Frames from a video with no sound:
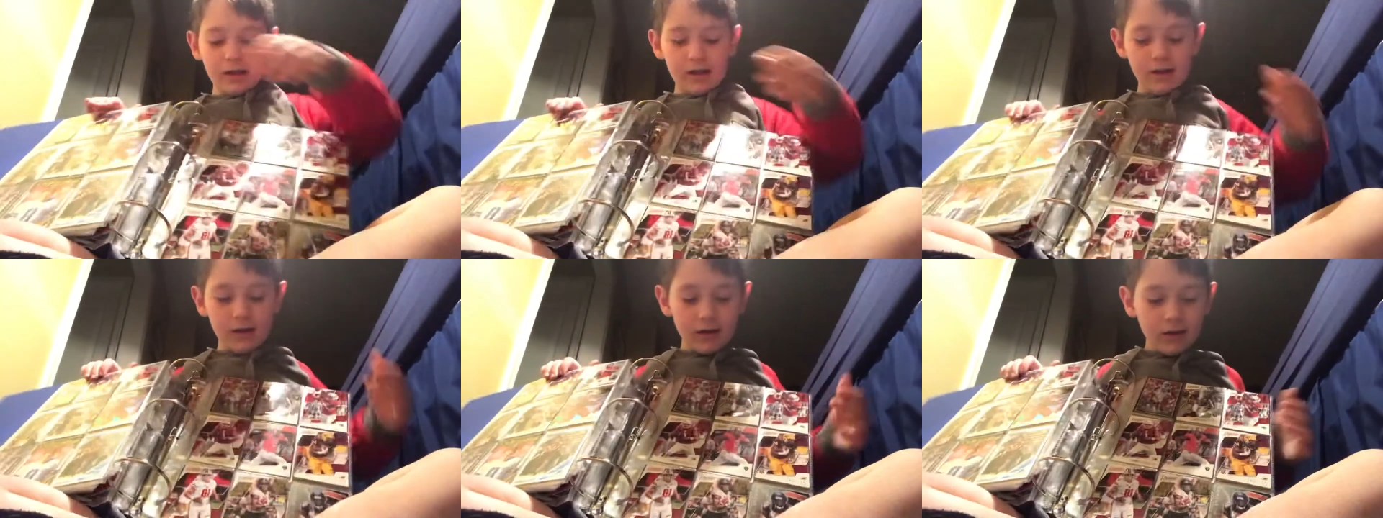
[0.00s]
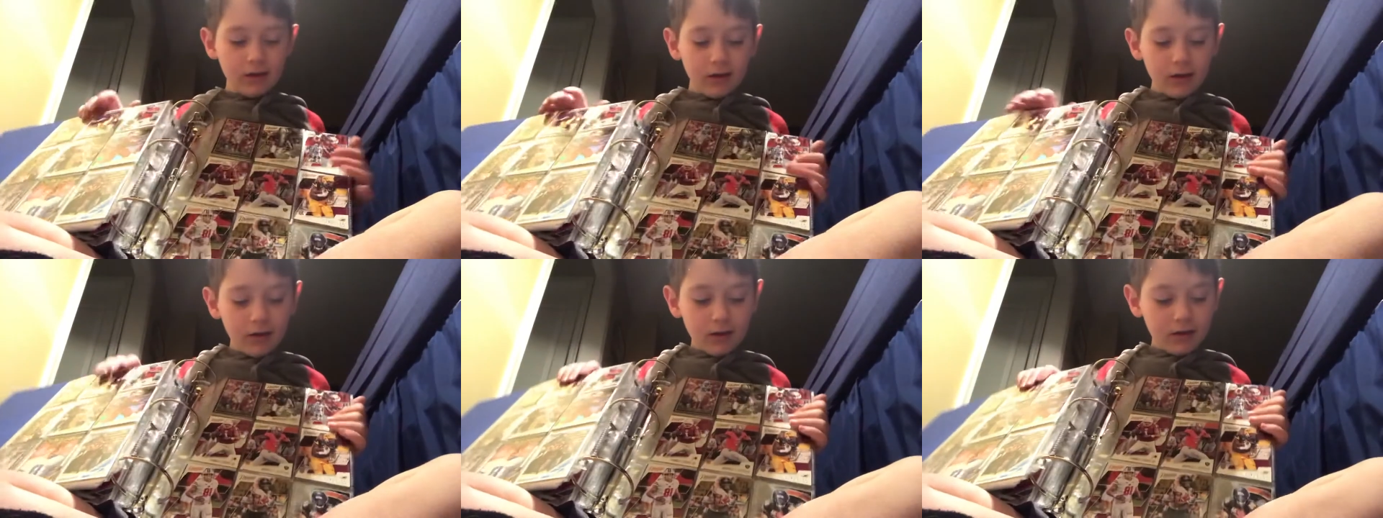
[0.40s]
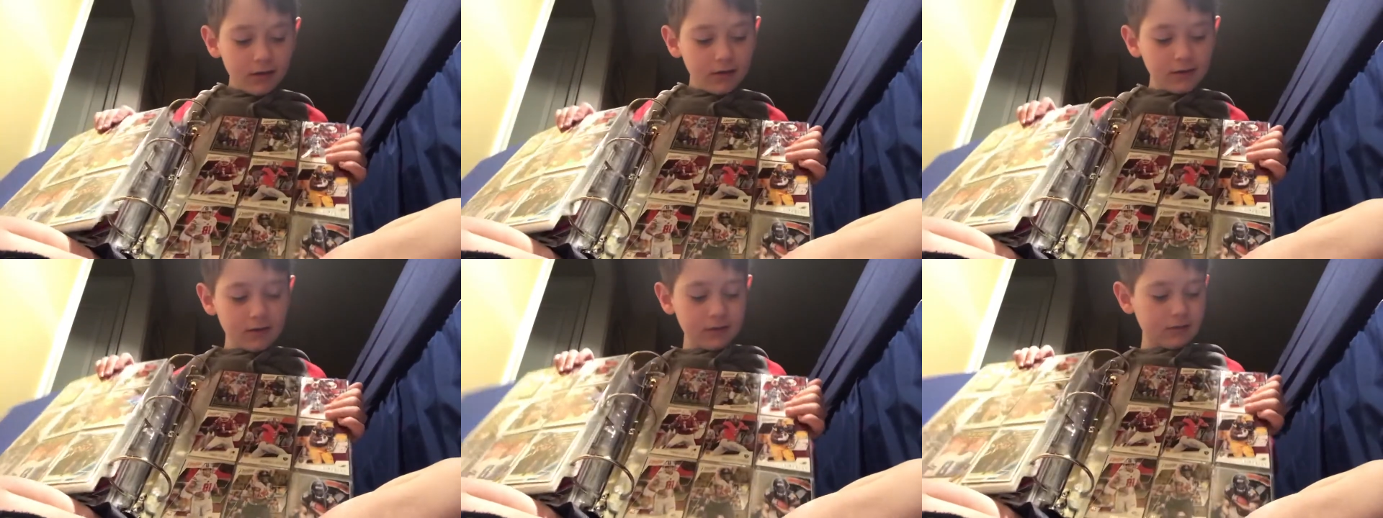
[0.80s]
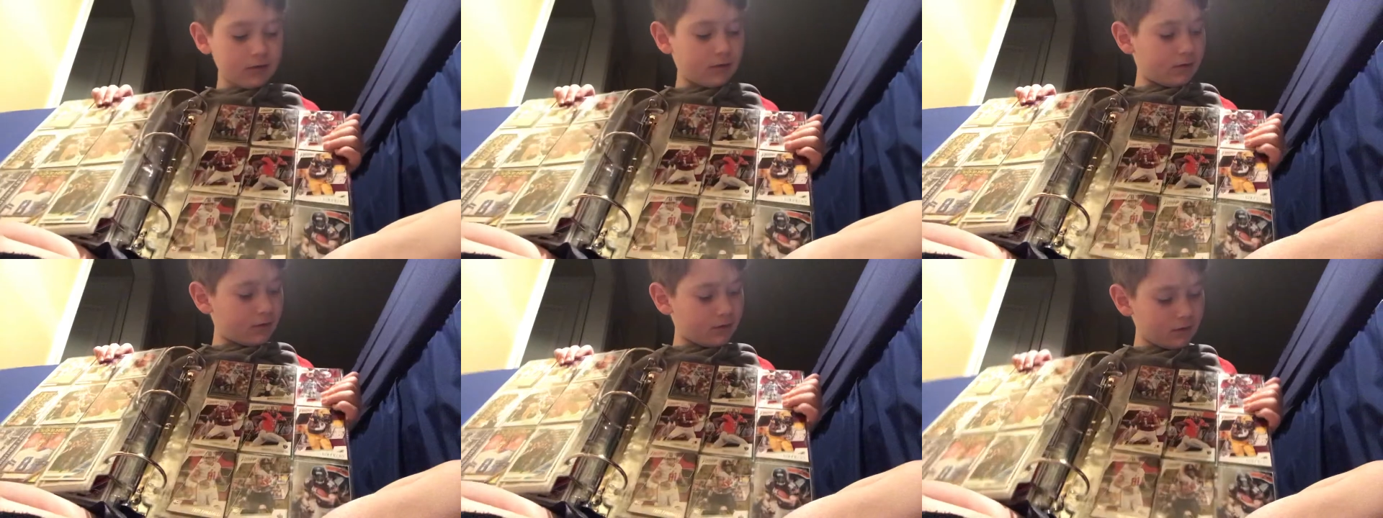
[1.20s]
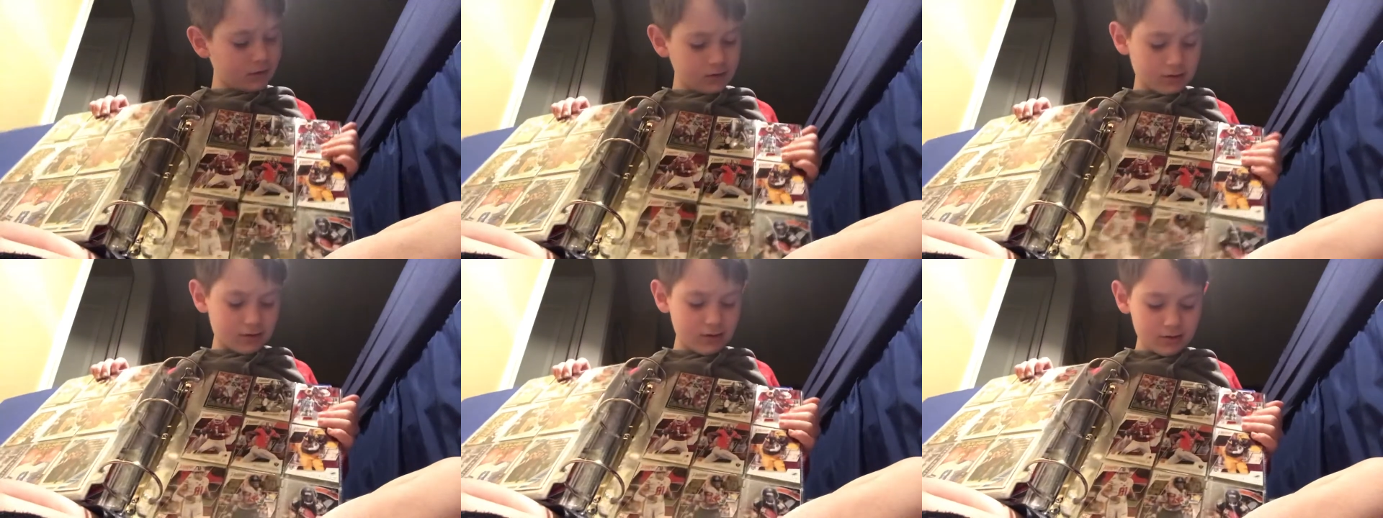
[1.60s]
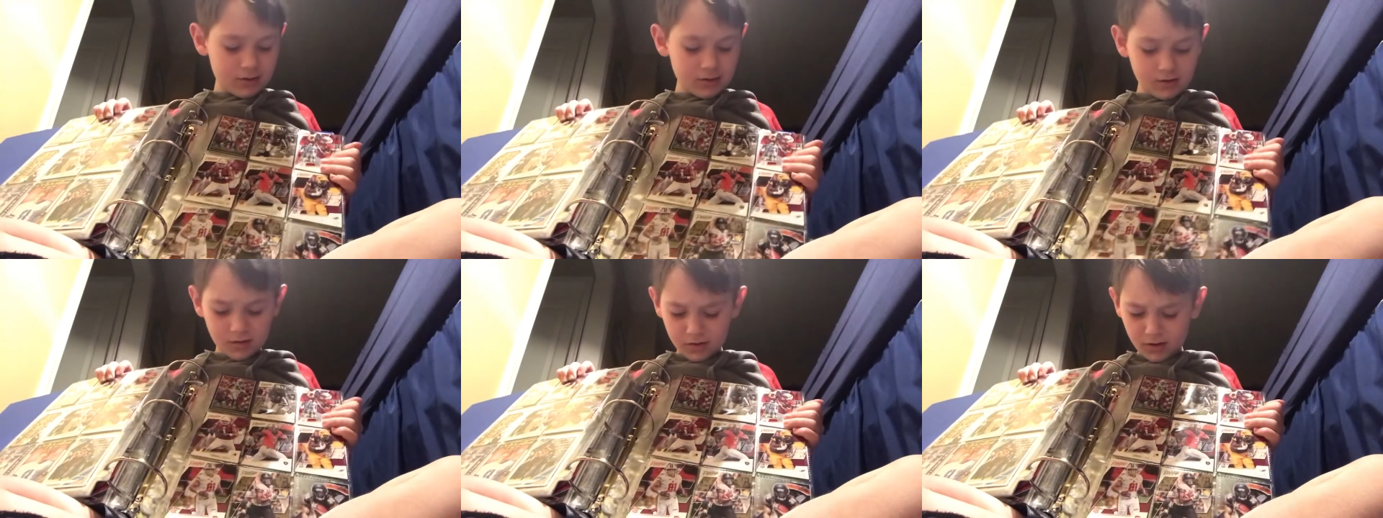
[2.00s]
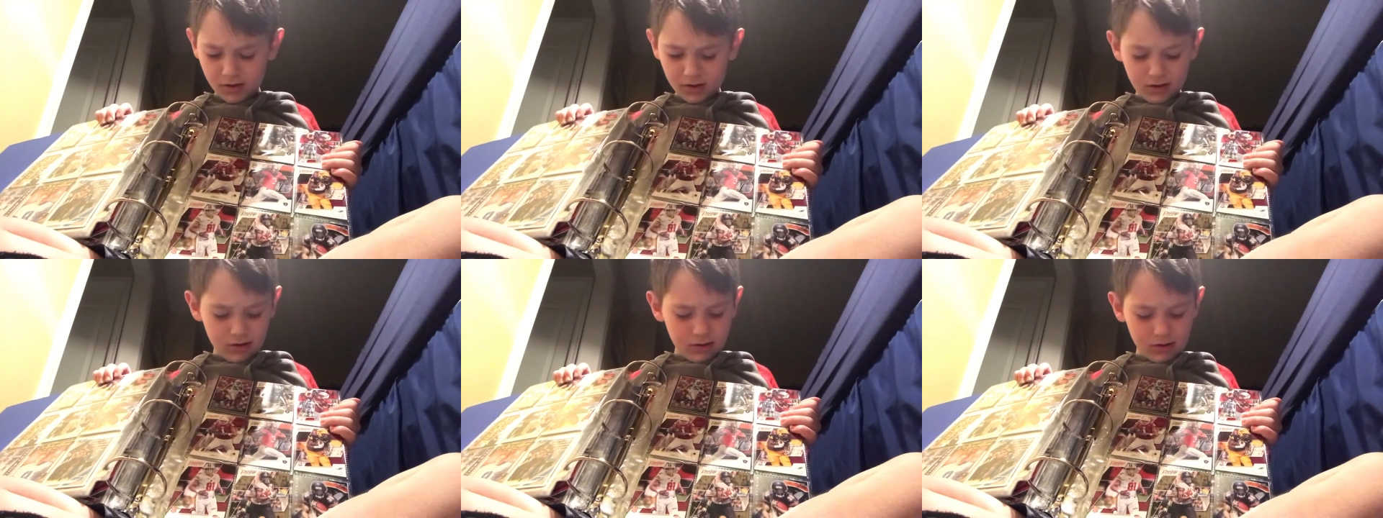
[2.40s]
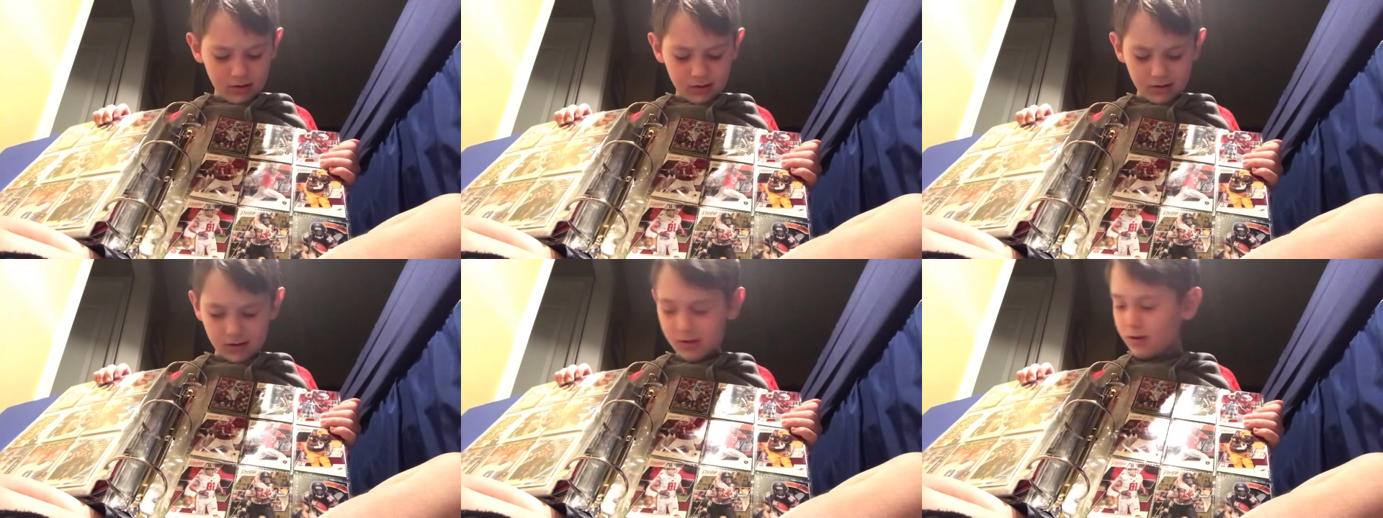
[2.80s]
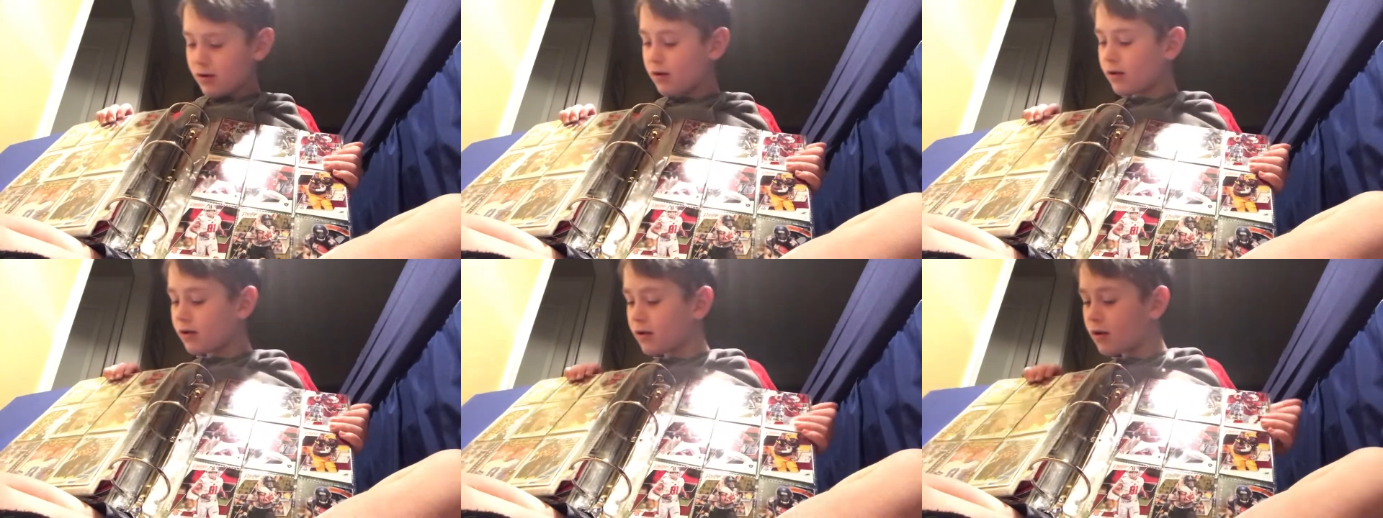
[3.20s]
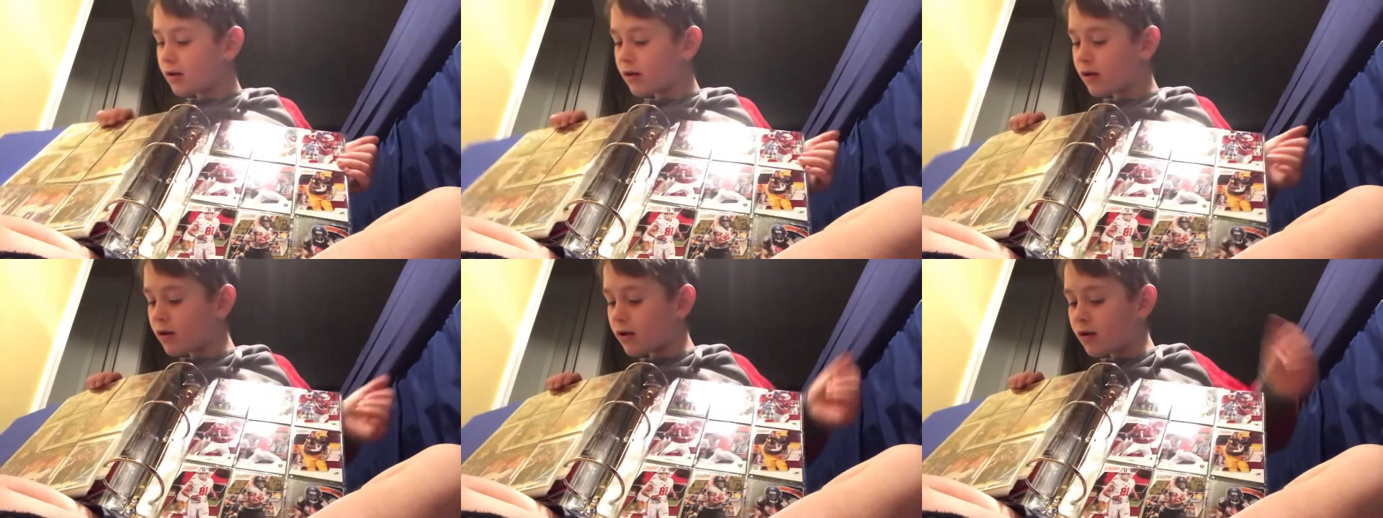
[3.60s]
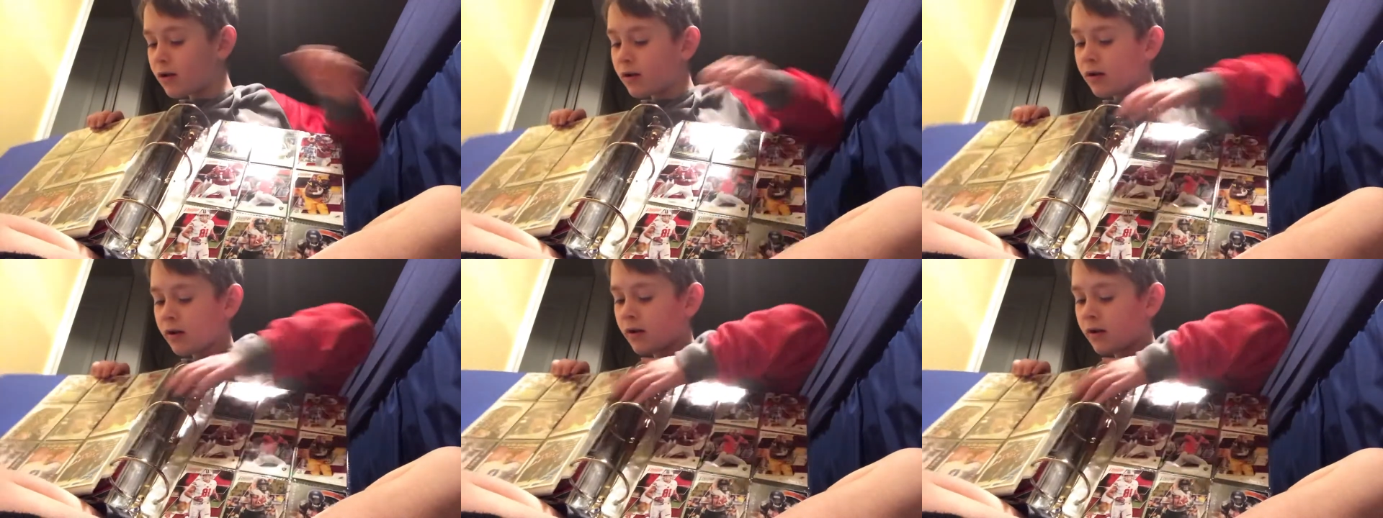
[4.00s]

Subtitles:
[no speech]